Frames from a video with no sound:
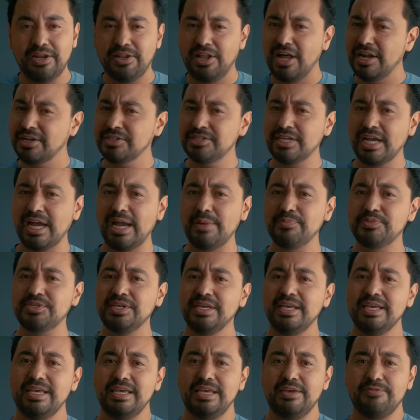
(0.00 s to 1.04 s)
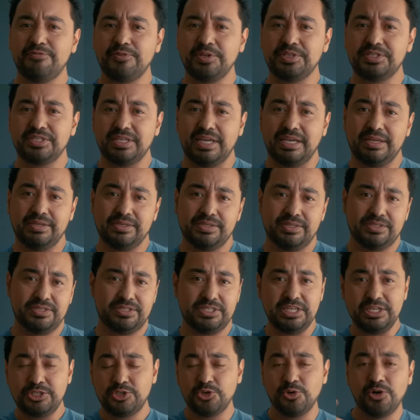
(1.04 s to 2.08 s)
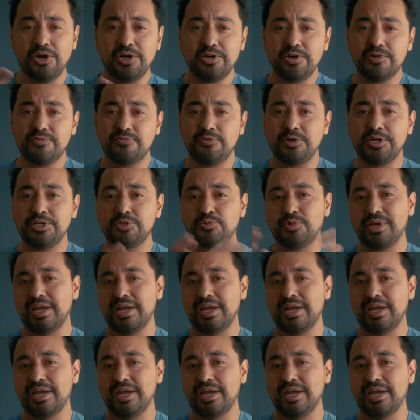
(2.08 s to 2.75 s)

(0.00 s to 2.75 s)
A lot of times, if it's like C200 footage,